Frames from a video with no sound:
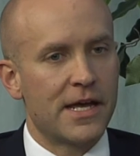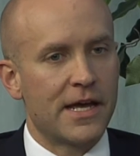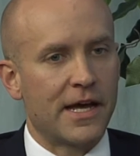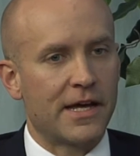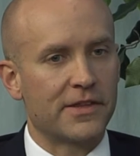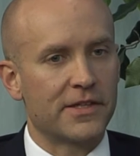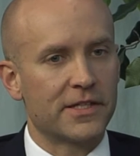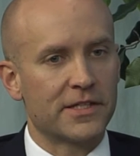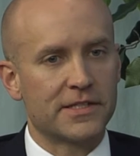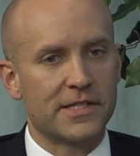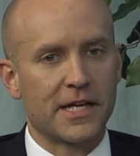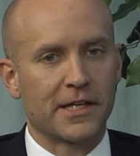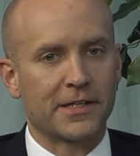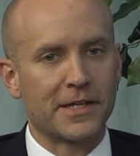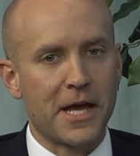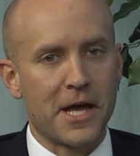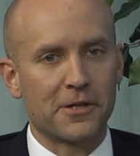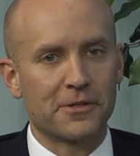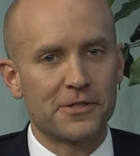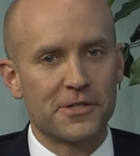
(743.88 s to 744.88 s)
I think
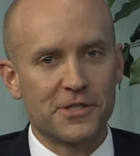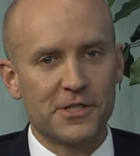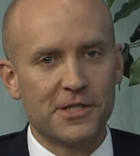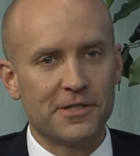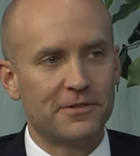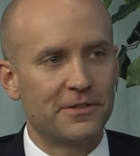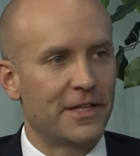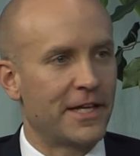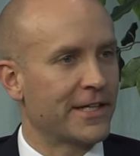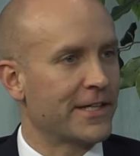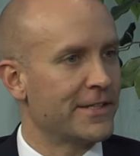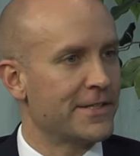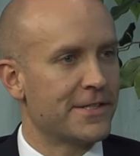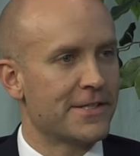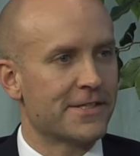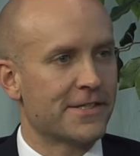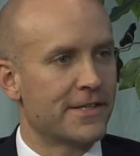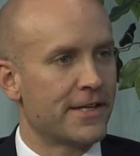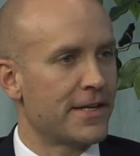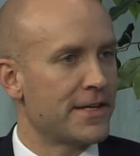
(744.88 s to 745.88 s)
technology, like it
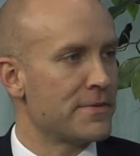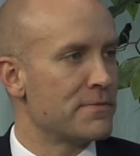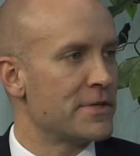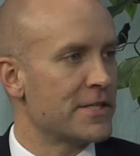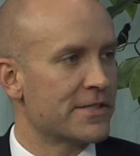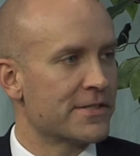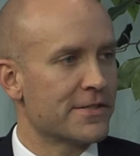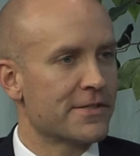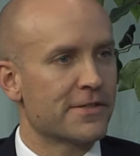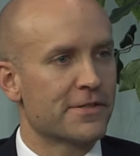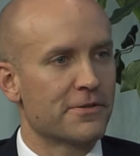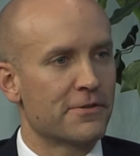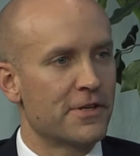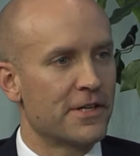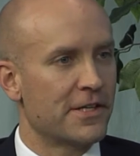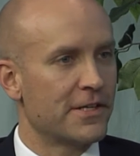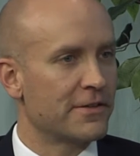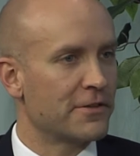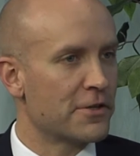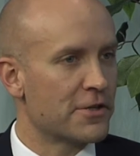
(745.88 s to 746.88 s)
does in any business or
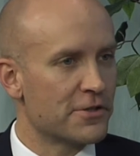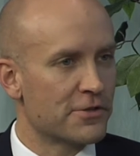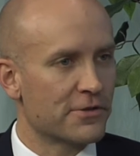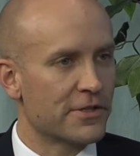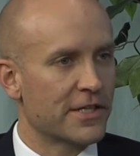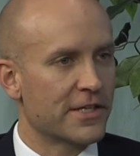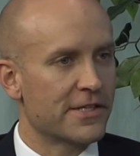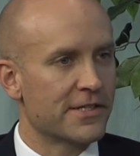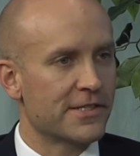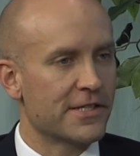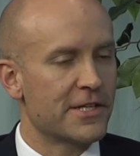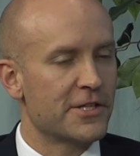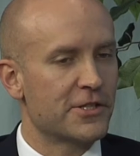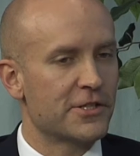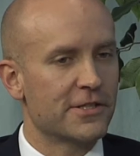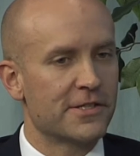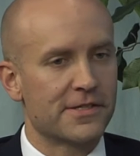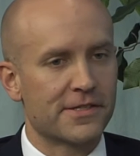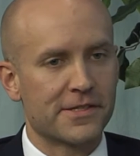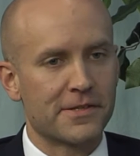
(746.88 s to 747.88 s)
any large
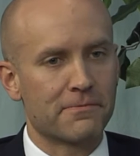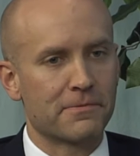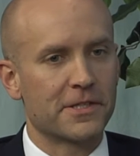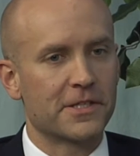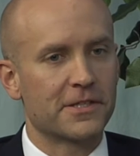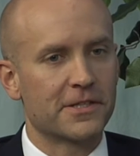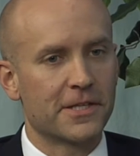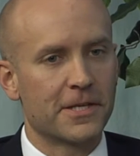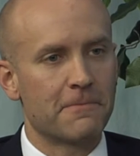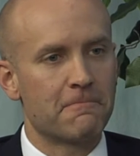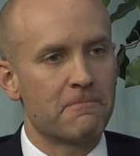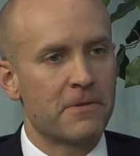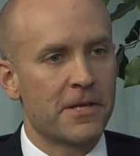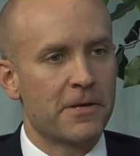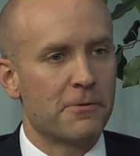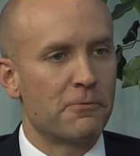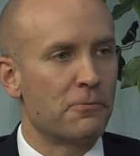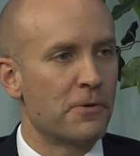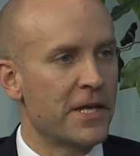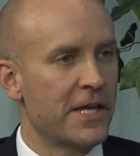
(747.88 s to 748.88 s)
organization, is something that
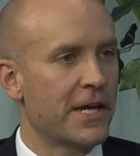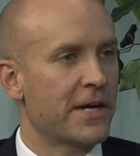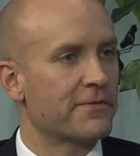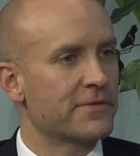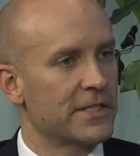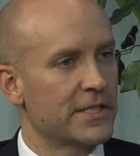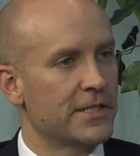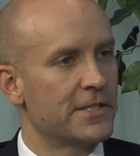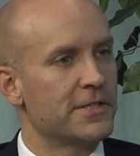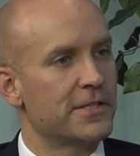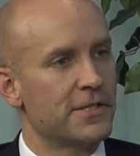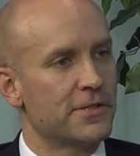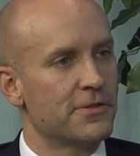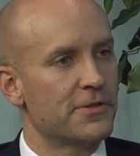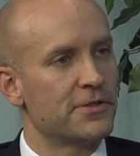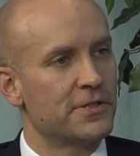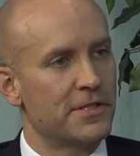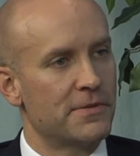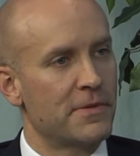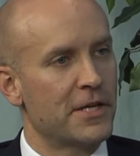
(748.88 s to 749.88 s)
we have to
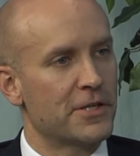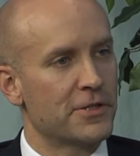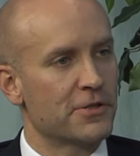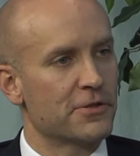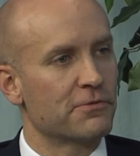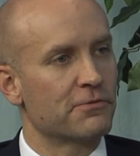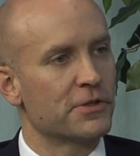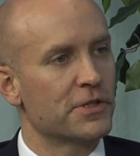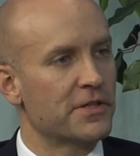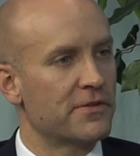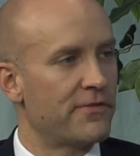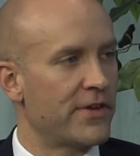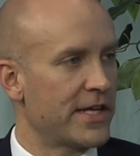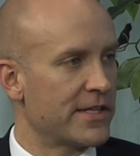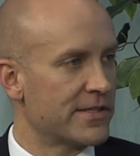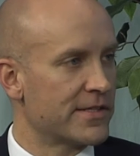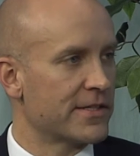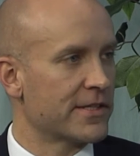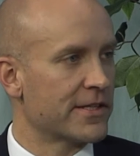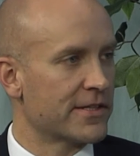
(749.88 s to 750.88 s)
continue to make sure we're
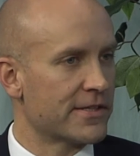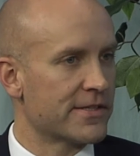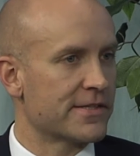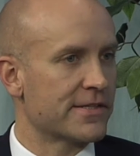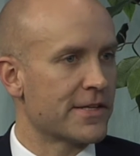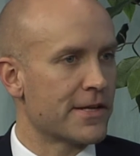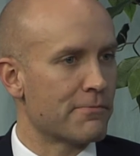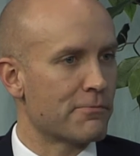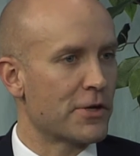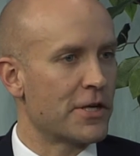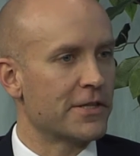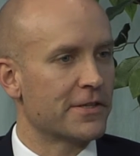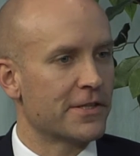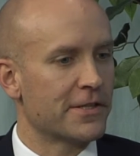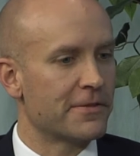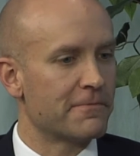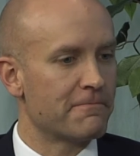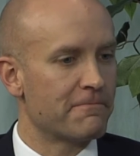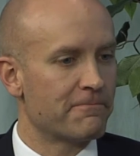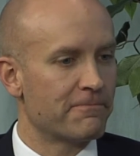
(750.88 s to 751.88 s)
advancing at the same rate
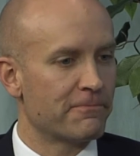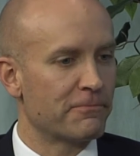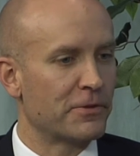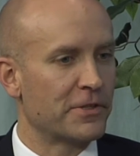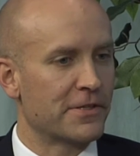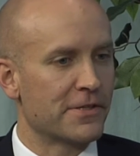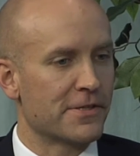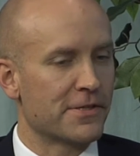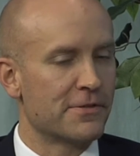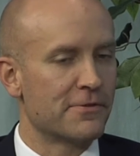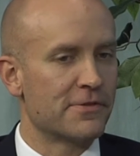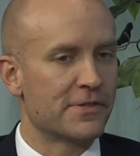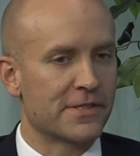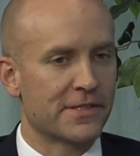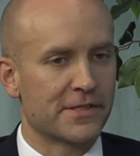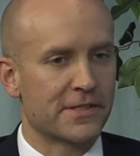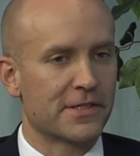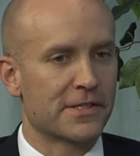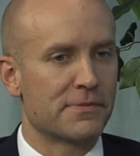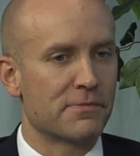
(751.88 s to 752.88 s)
that what the
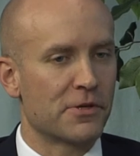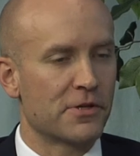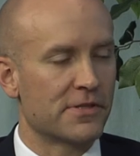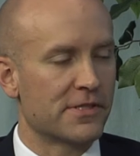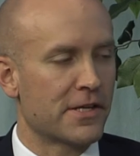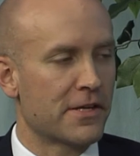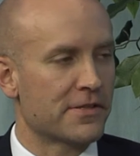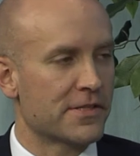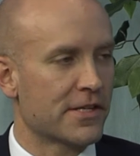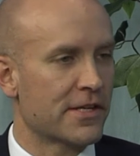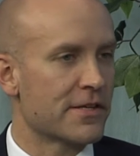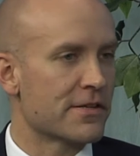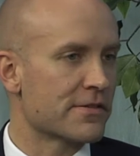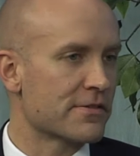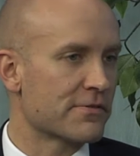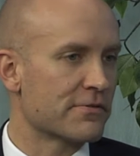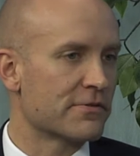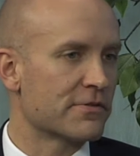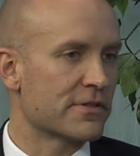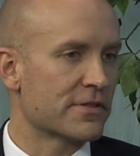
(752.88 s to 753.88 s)
students' experience outside of
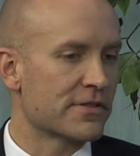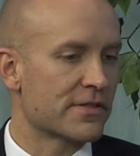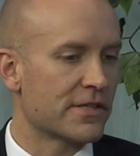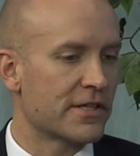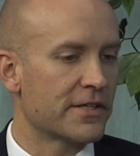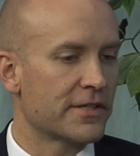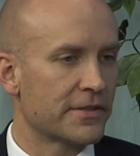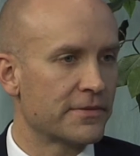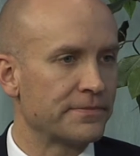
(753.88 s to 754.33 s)
school looks like.